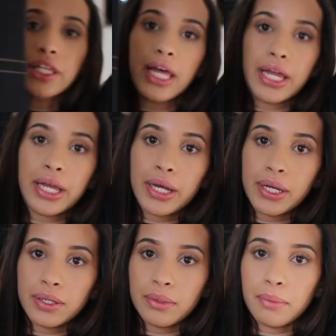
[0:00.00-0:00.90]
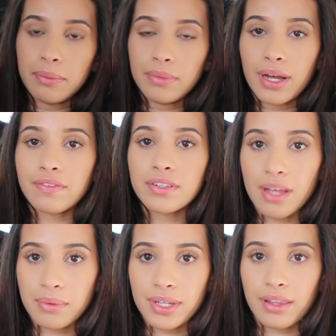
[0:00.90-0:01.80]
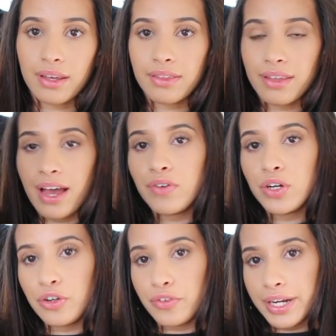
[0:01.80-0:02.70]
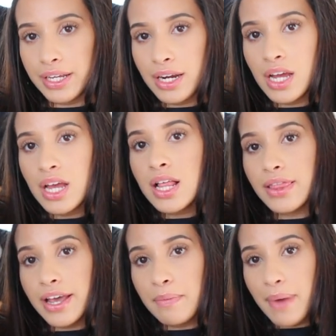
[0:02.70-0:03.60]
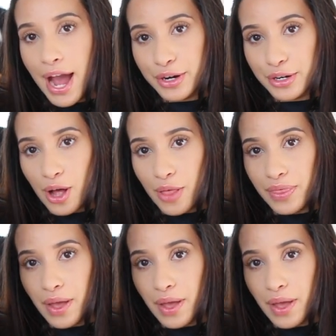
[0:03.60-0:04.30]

like, I have to stop saying like, they have a grid like pattern on